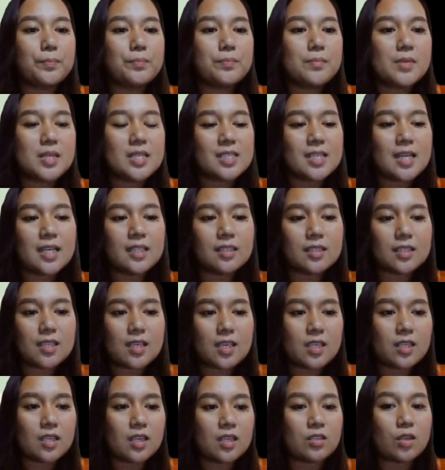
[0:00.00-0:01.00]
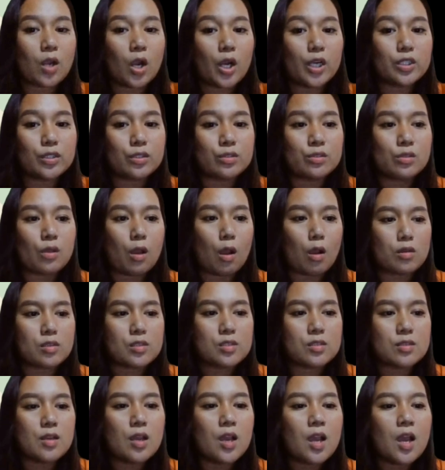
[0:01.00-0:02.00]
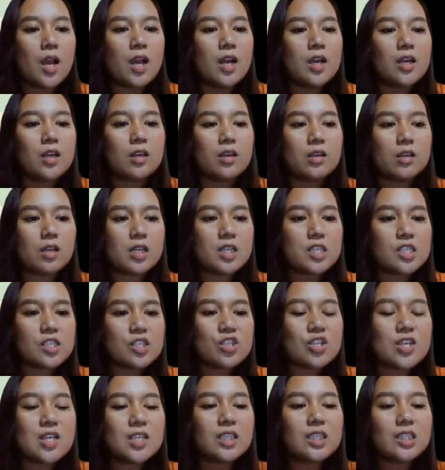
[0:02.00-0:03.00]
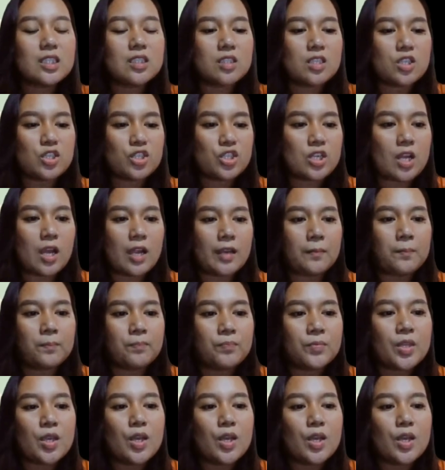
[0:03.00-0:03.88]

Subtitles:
Byzantine and Orthodox Christian tradition.